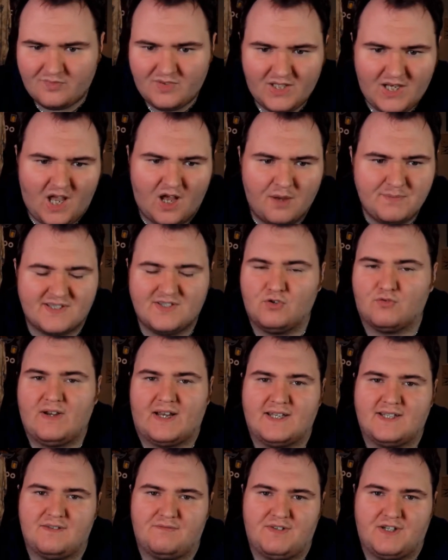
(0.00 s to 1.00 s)
I'm still
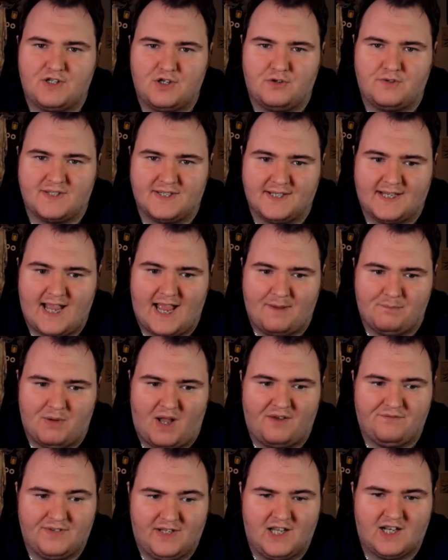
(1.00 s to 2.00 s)
relatively new to the game, but I
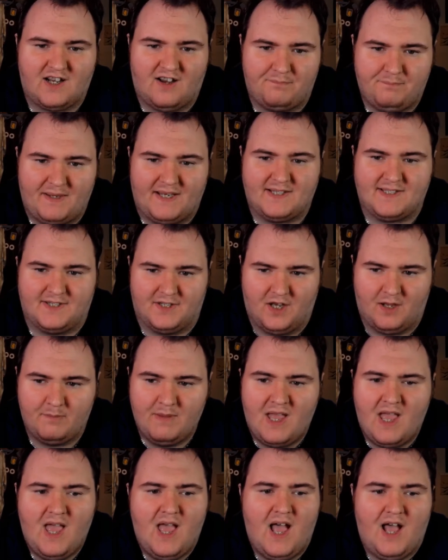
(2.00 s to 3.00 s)
feel like I've picked it up.
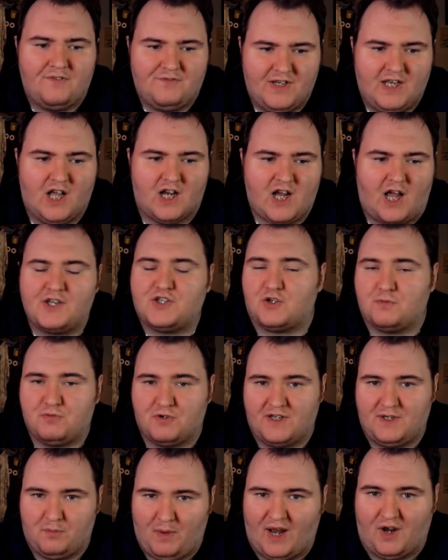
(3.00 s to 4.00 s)
I feel like I do
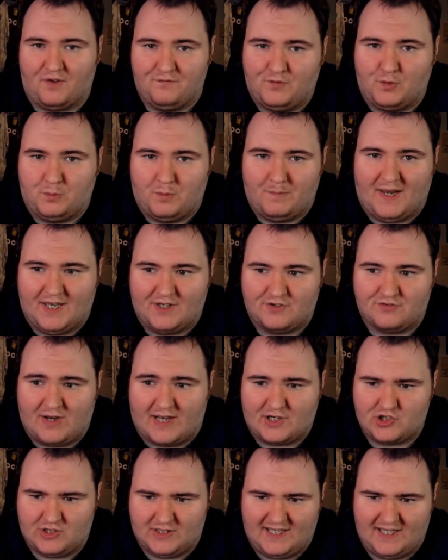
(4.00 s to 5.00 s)
pretty well on Football Manager,
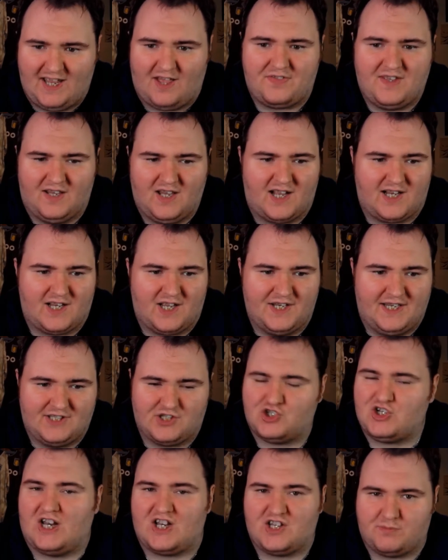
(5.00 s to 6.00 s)
actually. I feel like I need to
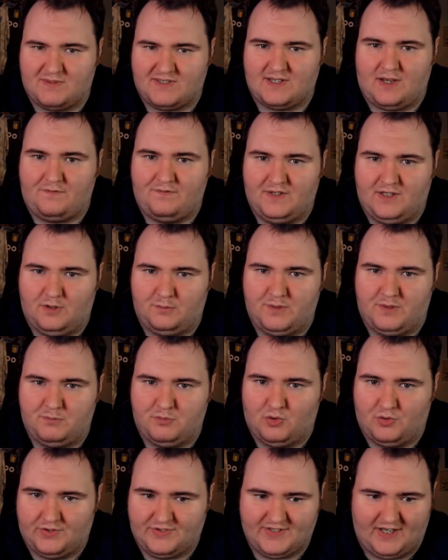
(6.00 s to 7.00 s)
challenge myself a little bit
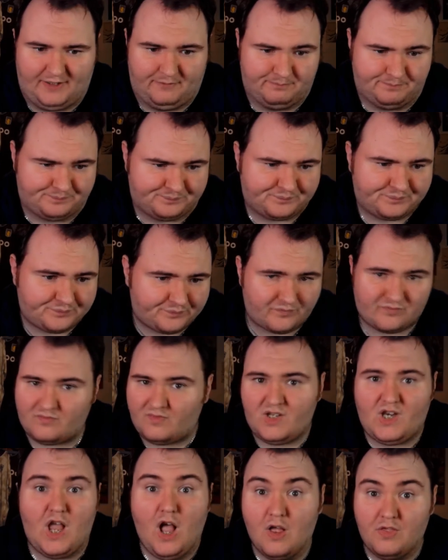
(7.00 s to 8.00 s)
more. So
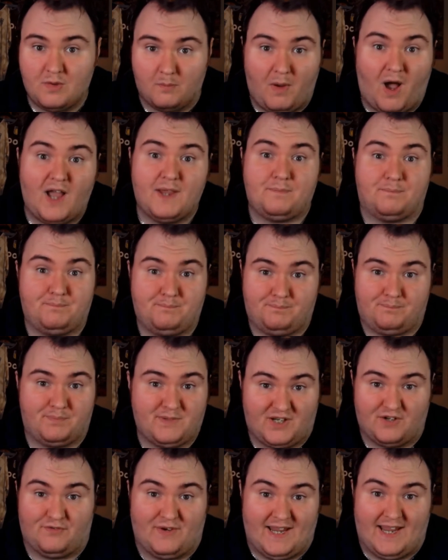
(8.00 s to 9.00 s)
on the My
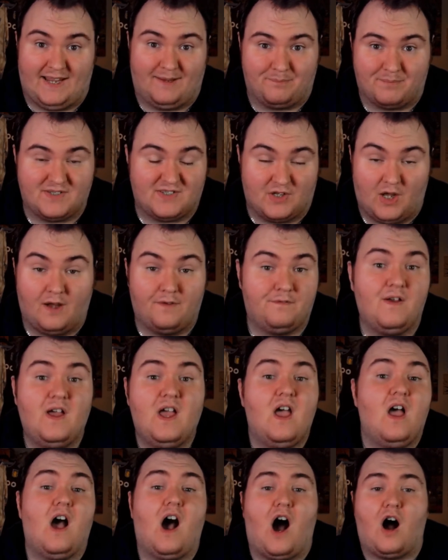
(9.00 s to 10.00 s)
Career stuff,
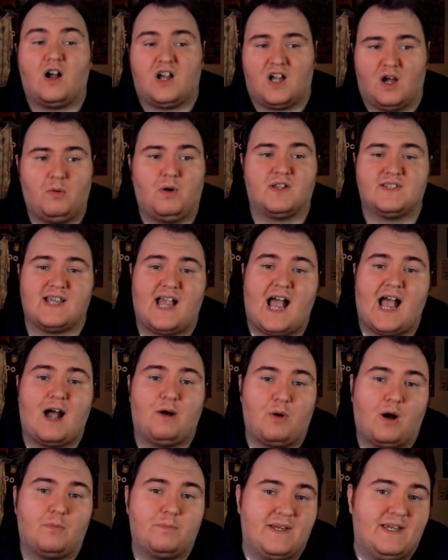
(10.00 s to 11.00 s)
I'll go on to how
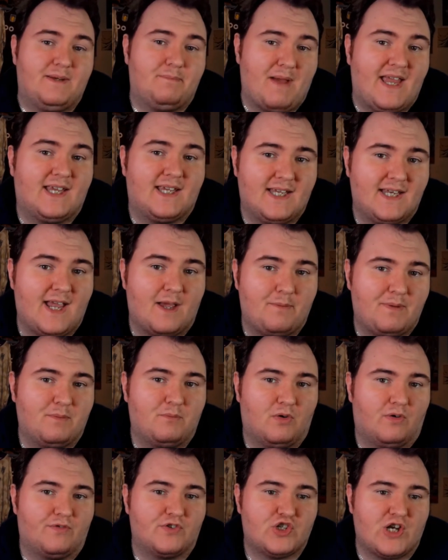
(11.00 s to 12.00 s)
I'll be making it a bit
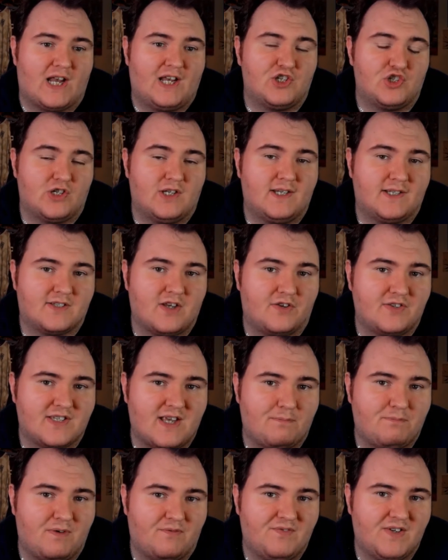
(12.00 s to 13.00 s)
more of a challenge in its own
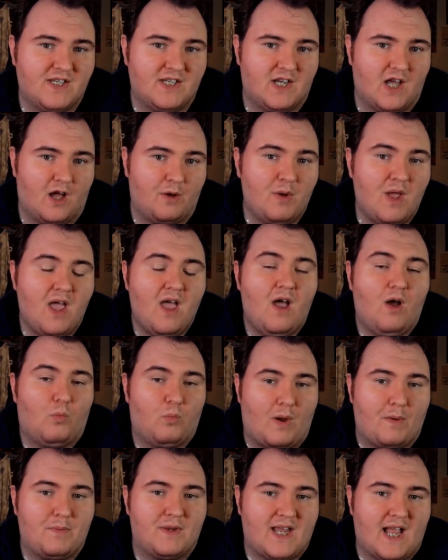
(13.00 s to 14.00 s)
separate video
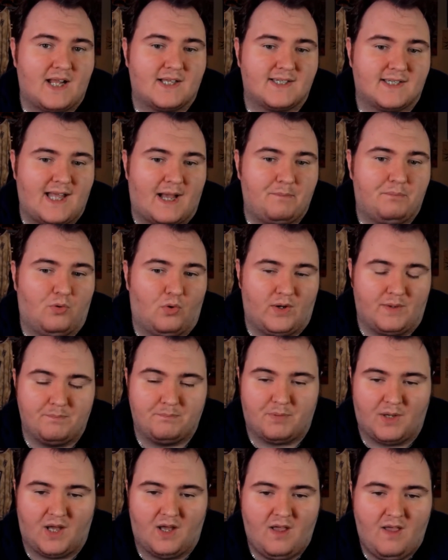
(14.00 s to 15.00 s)
when we get to that point.
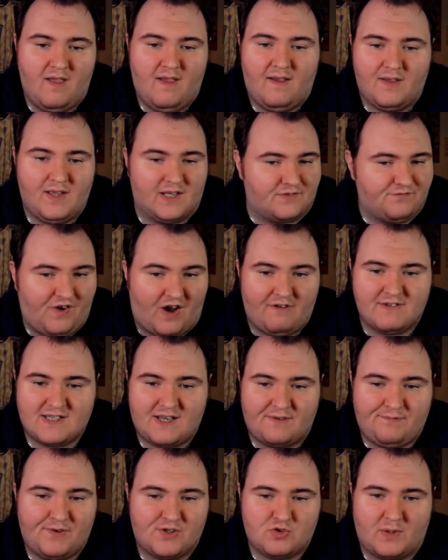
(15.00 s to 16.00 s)
But as far as
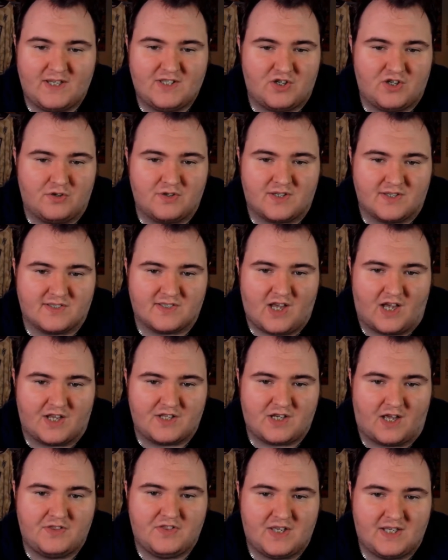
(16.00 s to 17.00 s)
FM22 is concerned,
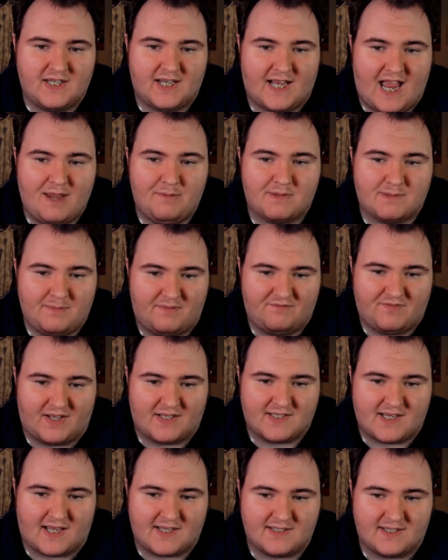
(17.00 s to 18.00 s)
I think the game has been
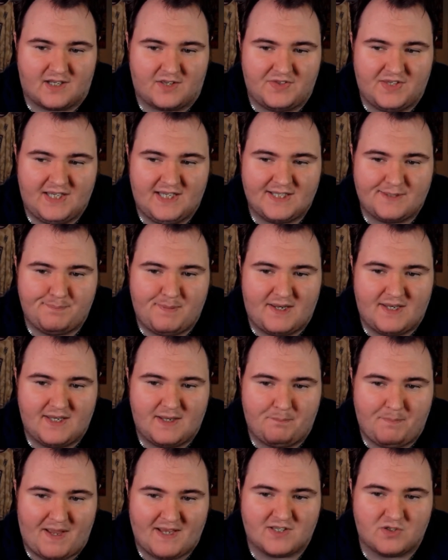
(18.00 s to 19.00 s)
fantastic. I think it's been the
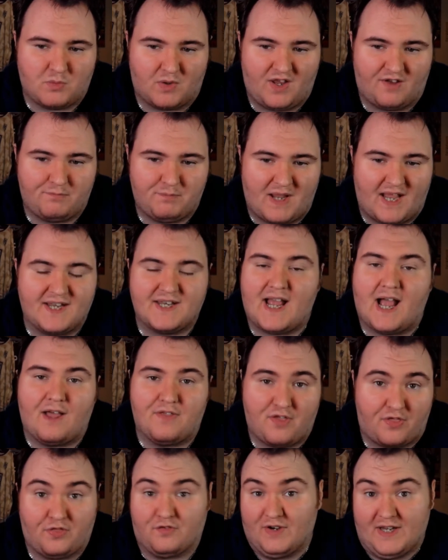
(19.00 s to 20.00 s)
best one I've played out of the
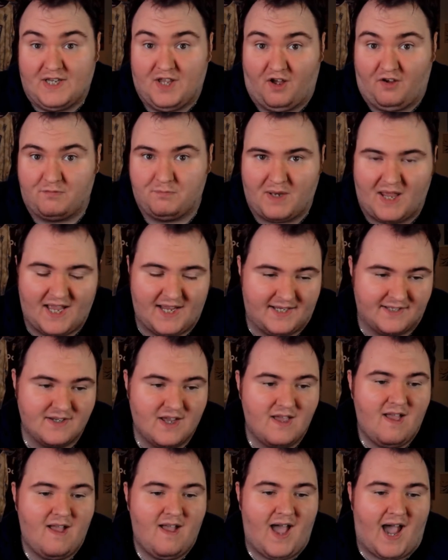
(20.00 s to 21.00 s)
3 that I've played.
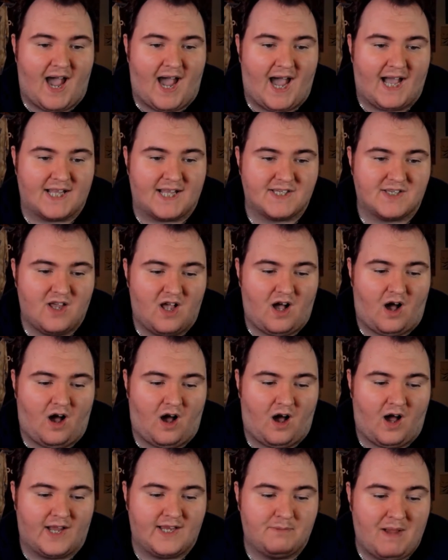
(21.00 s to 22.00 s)
And
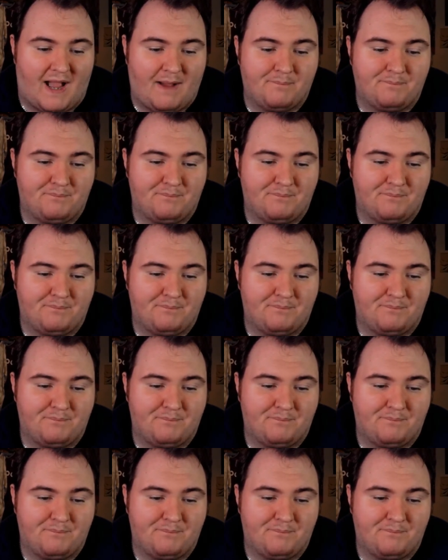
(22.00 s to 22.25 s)
I am